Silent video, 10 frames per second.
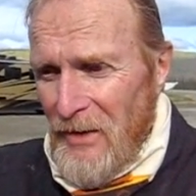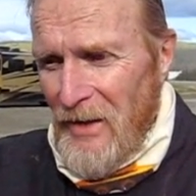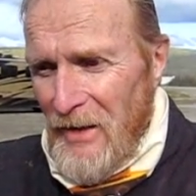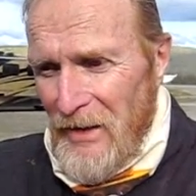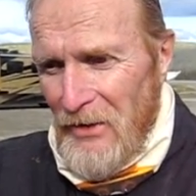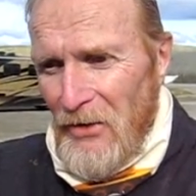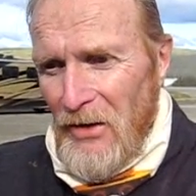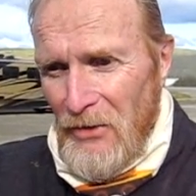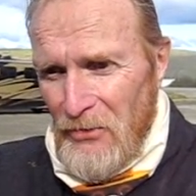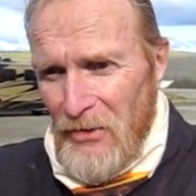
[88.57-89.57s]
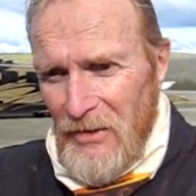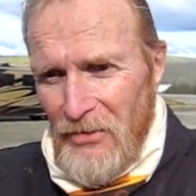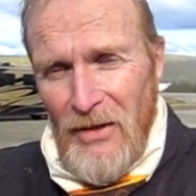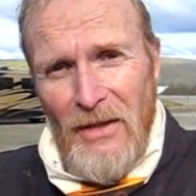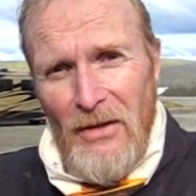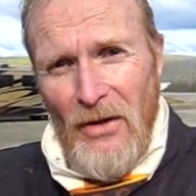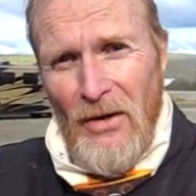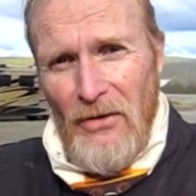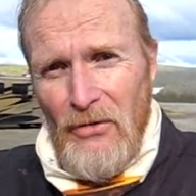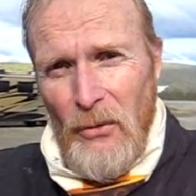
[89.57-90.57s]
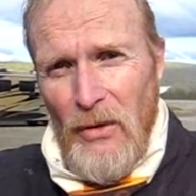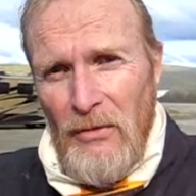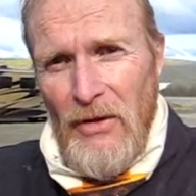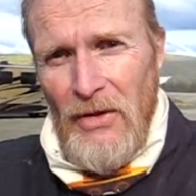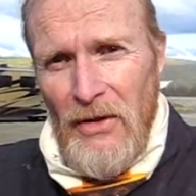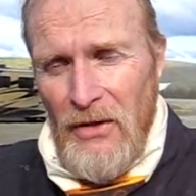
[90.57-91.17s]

Did they stay and, in their uh, lane? seeing a car swerving and